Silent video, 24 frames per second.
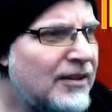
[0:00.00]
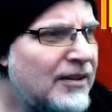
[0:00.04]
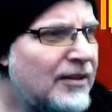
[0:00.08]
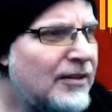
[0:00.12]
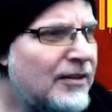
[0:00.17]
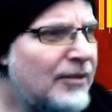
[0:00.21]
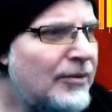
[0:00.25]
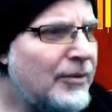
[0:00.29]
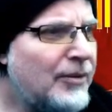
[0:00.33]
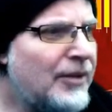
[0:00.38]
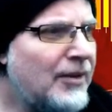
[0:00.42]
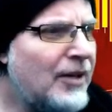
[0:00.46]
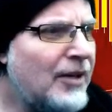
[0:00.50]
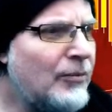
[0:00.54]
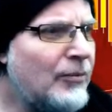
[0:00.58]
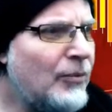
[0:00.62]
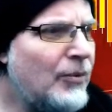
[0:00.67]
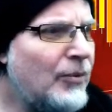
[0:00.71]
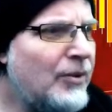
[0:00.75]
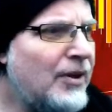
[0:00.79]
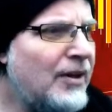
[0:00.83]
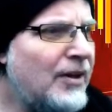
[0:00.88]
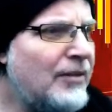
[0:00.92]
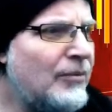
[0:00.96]

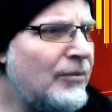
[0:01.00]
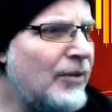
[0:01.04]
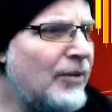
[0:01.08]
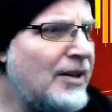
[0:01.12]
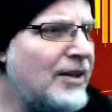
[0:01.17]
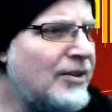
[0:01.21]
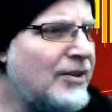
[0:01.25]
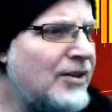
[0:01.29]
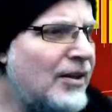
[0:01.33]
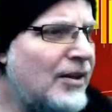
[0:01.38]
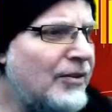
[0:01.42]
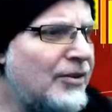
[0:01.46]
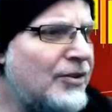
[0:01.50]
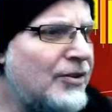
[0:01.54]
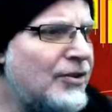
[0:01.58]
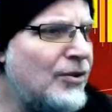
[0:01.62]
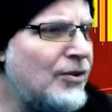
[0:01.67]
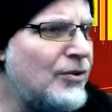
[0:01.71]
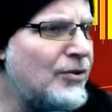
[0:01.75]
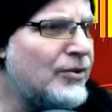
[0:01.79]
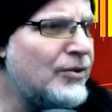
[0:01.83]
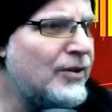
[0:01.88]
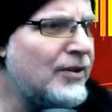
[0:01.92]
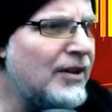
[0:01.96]
We're at right down to 2
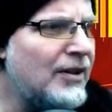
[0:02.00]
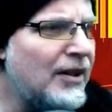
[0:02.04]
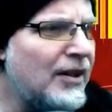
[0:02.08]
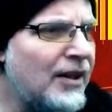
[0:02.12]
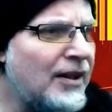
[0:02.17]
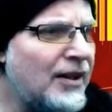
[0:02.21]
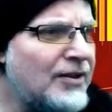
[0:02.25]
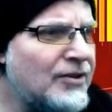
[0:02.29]
trend lines.